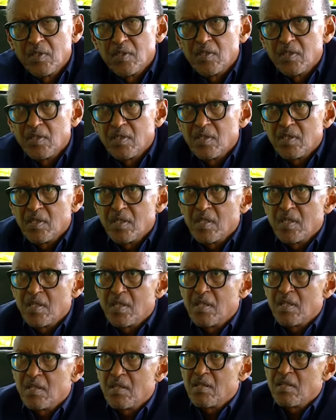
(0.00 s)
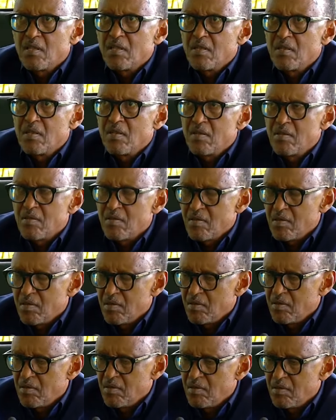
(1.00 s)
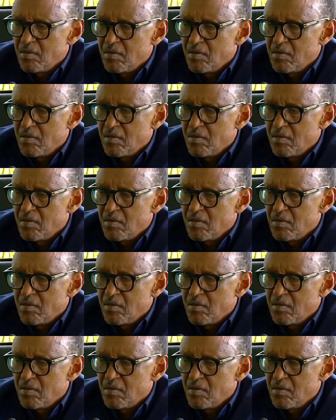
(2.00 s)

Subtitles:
No one is speaking in this clip.